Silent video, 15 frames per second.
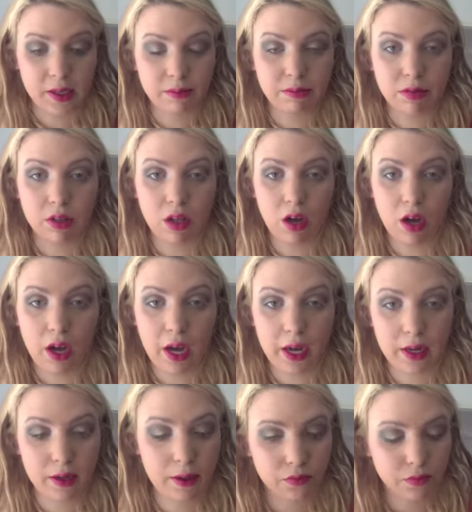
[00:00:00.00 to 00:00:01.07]

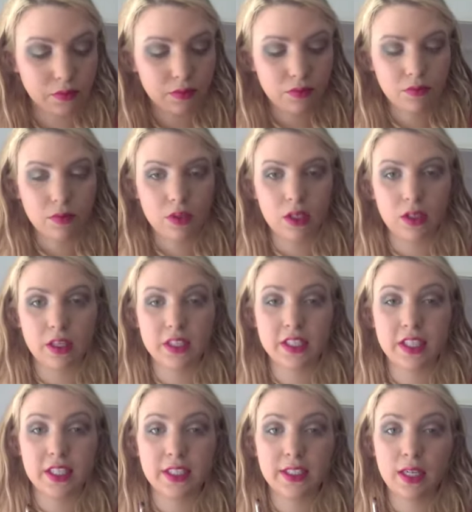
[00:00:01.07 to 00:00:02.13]
apply the
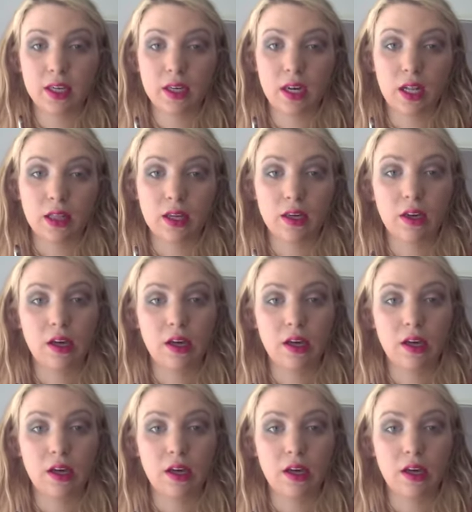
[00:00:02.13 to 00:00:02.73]
tear duct colour.